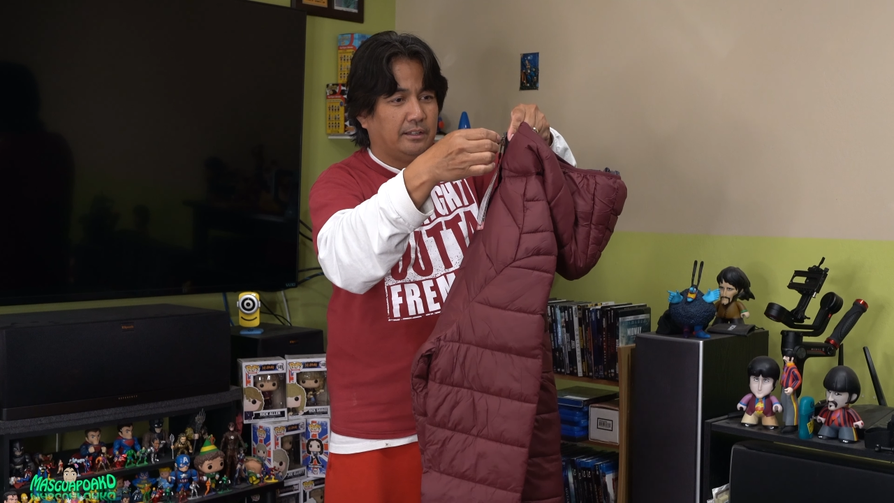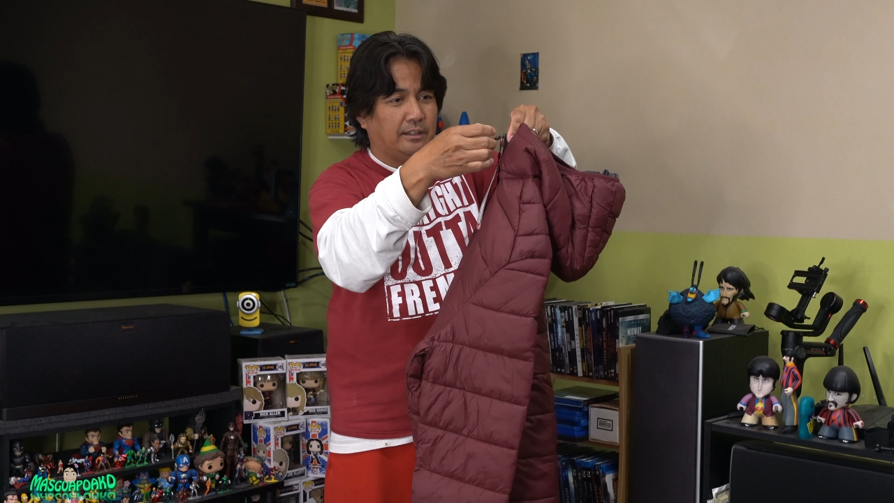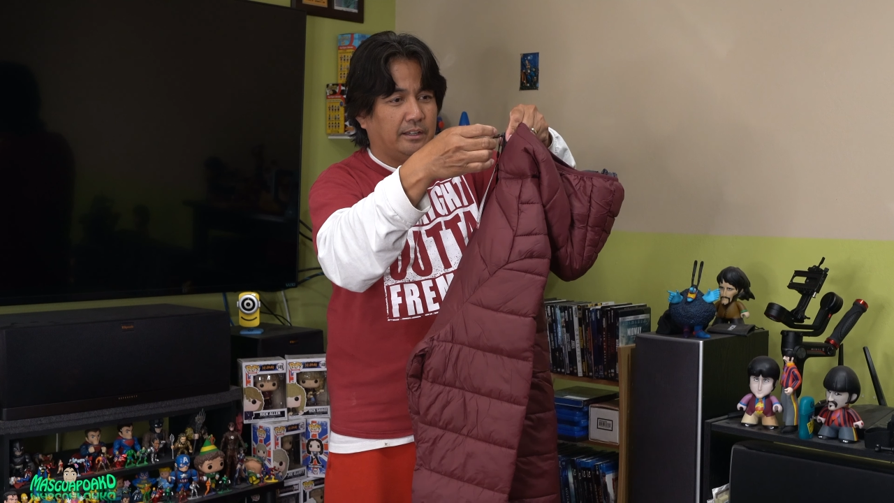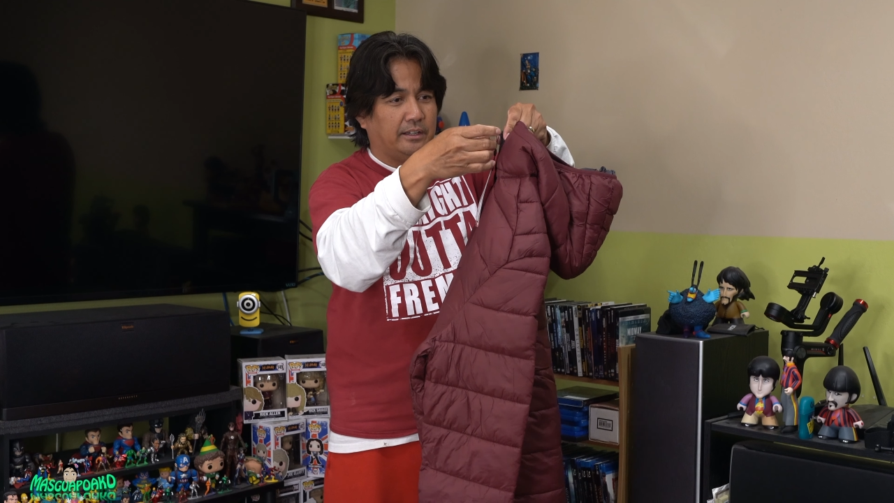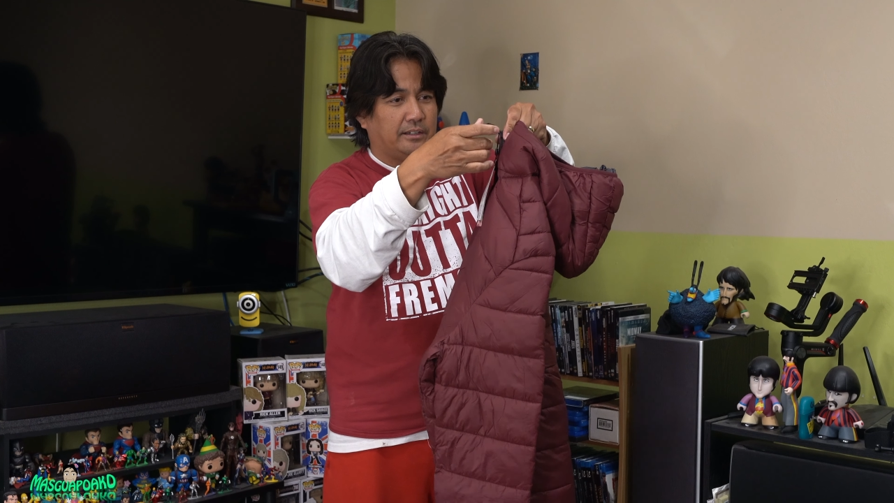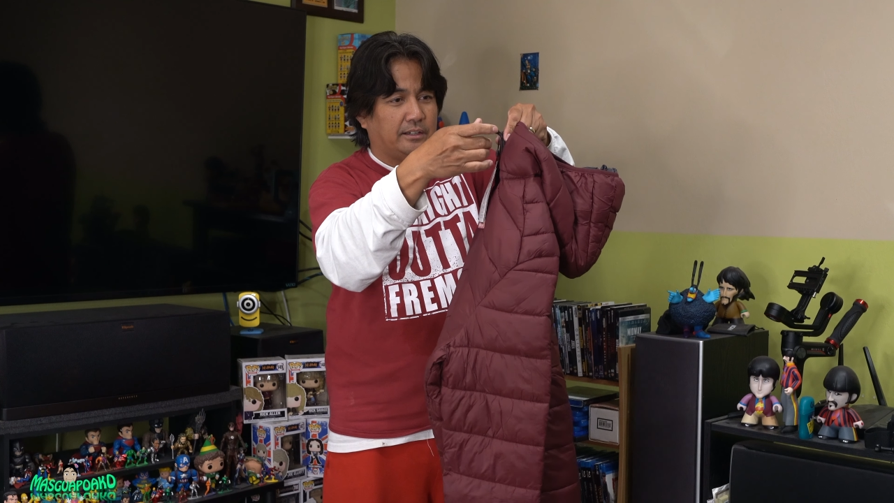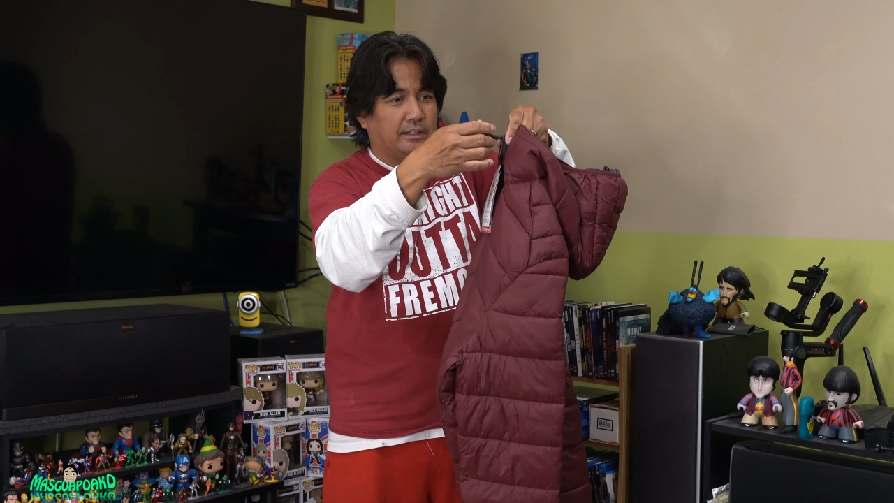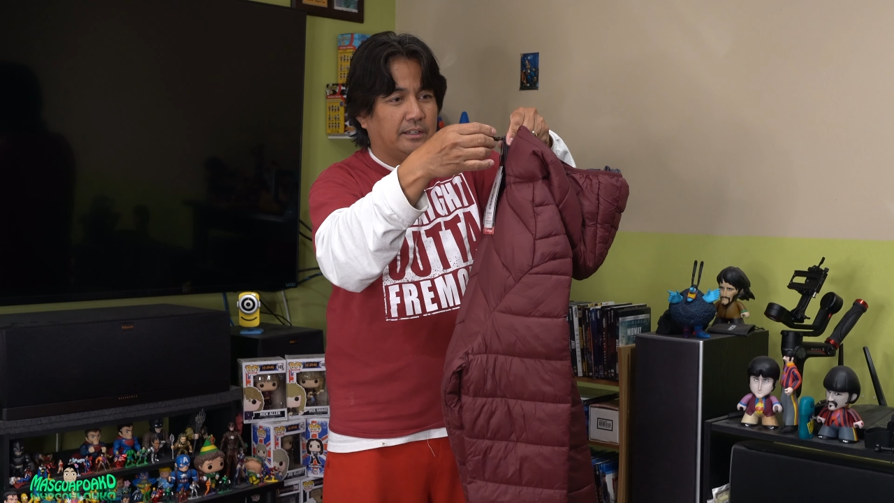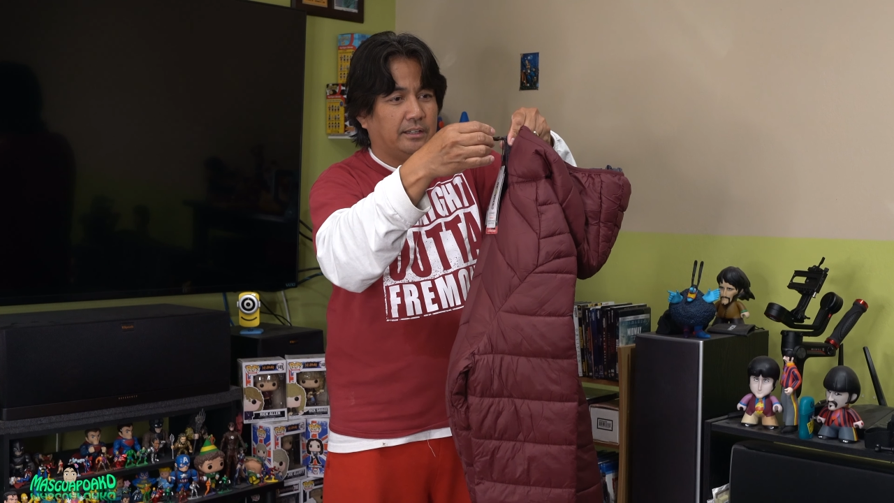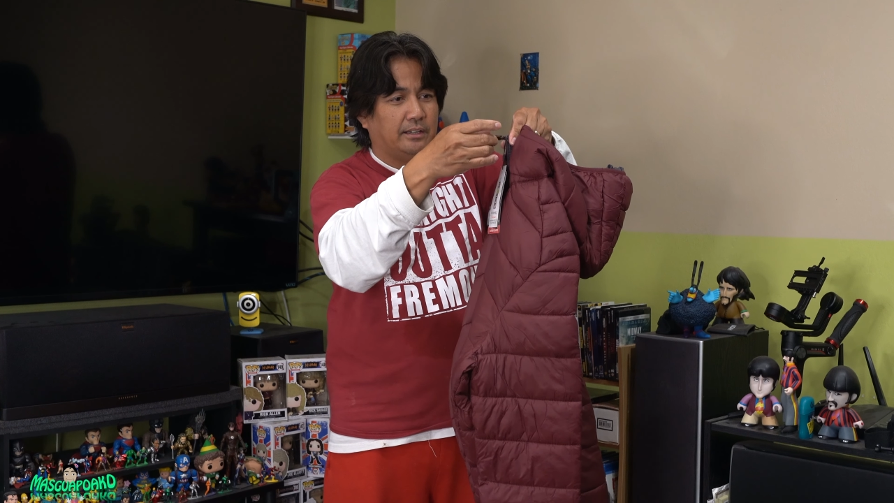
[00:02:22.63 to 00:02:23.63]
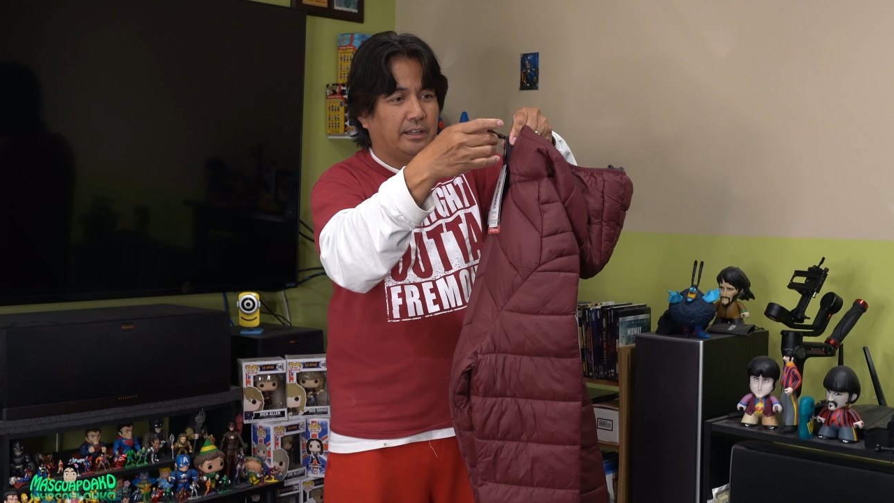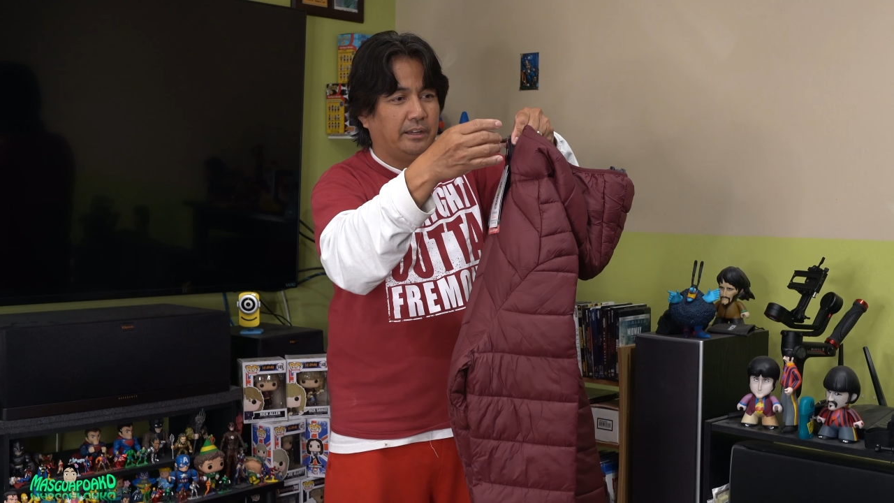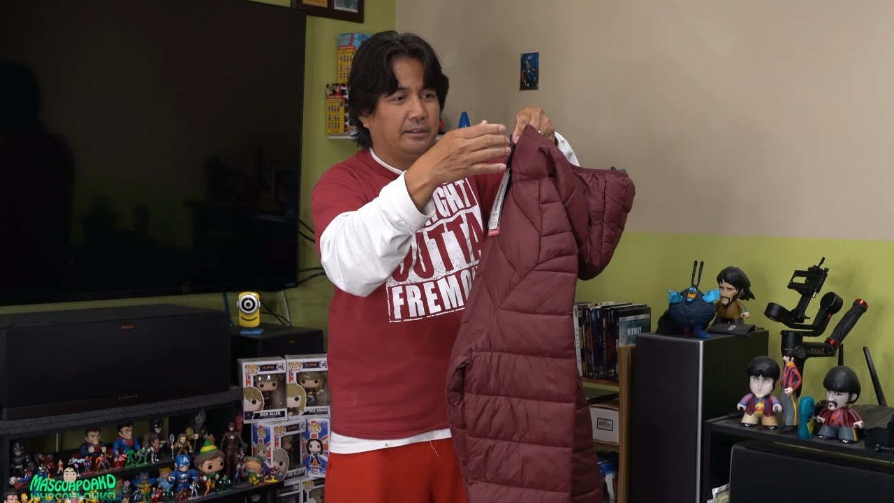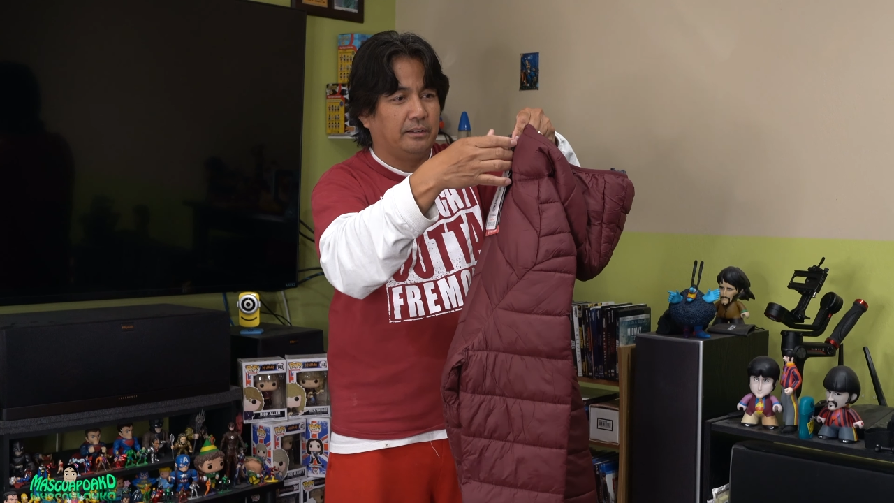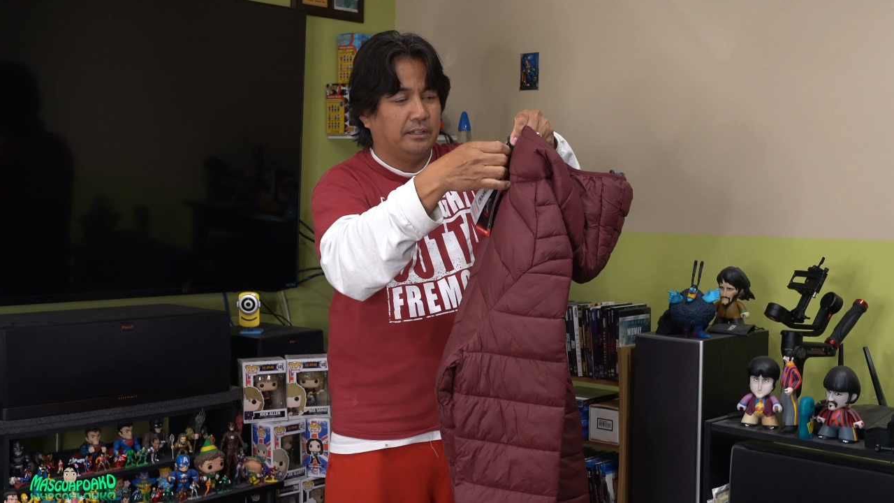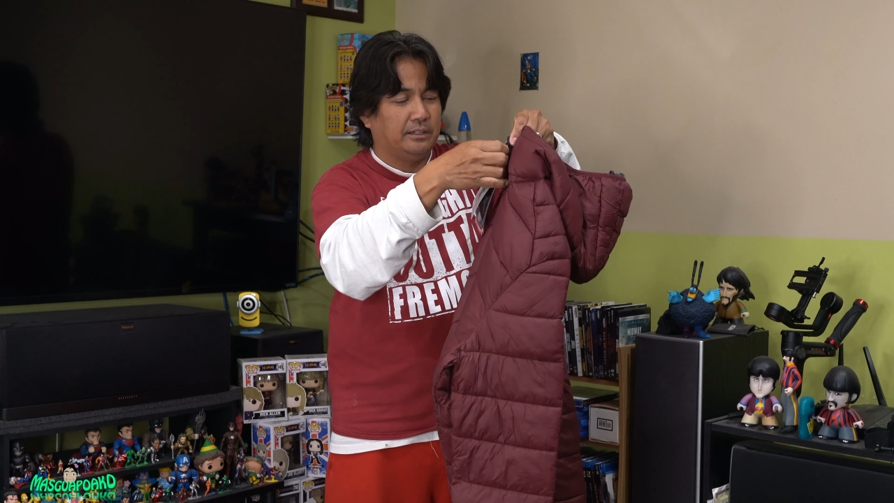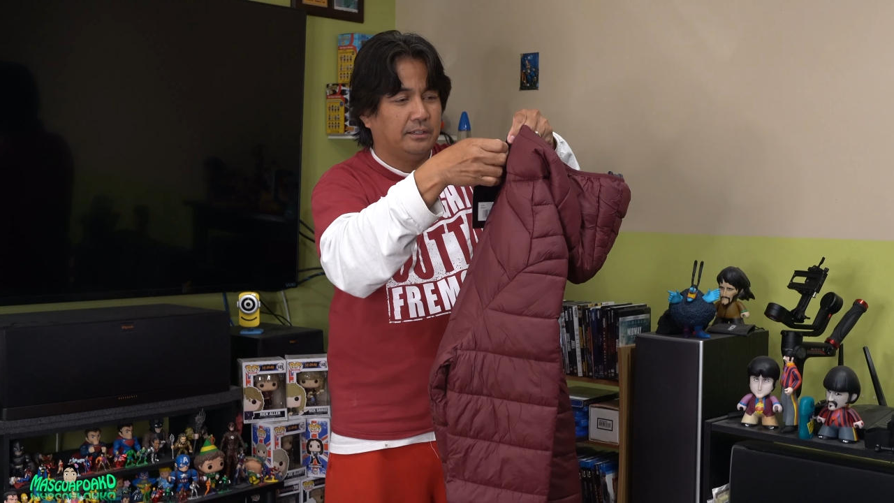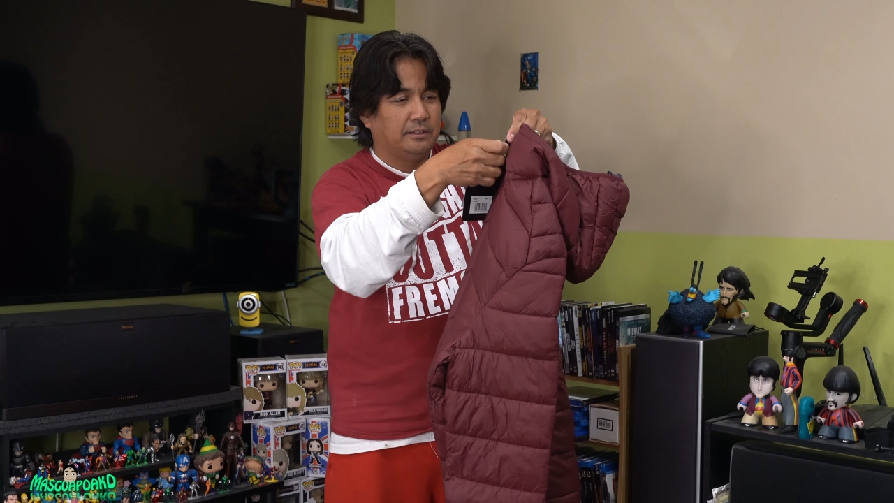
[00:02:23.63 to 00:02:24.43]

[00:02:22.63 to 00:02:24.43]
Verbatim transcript: leather handle here.